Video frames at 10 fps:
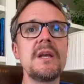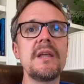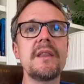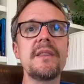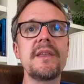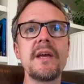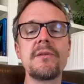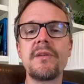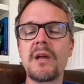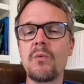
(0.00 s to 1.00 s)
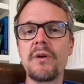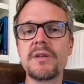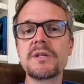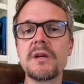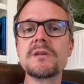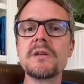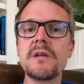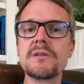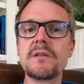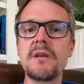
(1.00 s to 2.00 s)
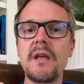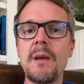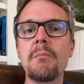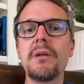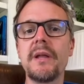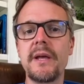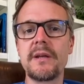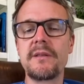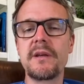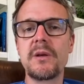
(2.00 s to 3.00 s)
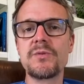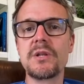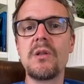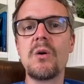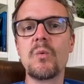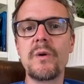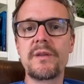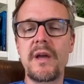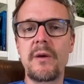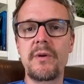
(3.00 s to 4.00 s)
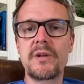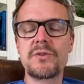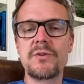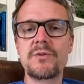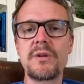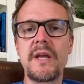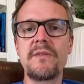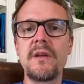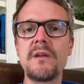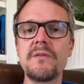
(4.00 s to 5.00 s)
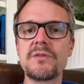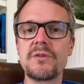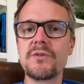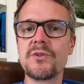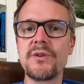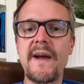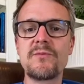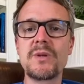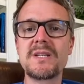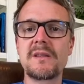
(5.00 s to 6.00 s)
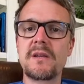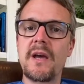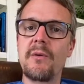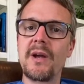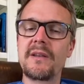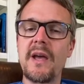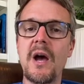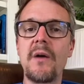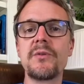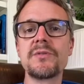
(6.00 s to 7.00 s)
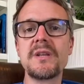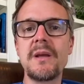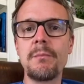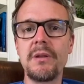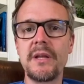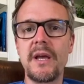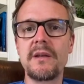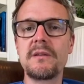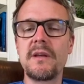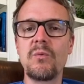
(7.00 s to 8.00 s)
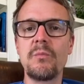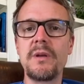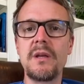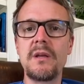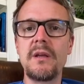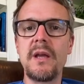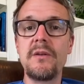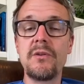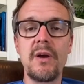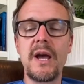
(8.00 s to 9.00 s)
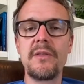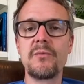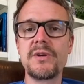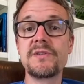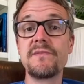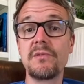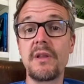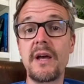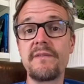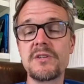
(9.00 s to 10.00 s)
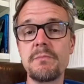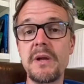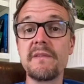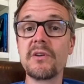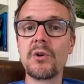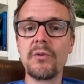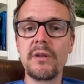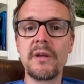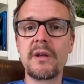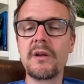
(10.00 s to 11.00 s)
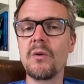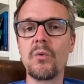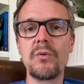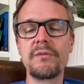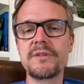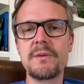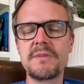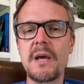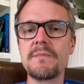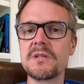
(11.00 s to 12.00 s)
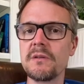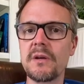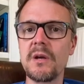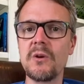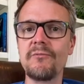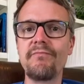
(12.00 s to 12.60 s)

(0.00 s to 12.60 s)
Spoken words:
The other thing I want to discuss is the implant that goes along with cataract surgery. At the end of the surgery, after we take the cataract out, there's an implant that will be in your eye the rest of your life. It's made of acrylic or sometimes silicone.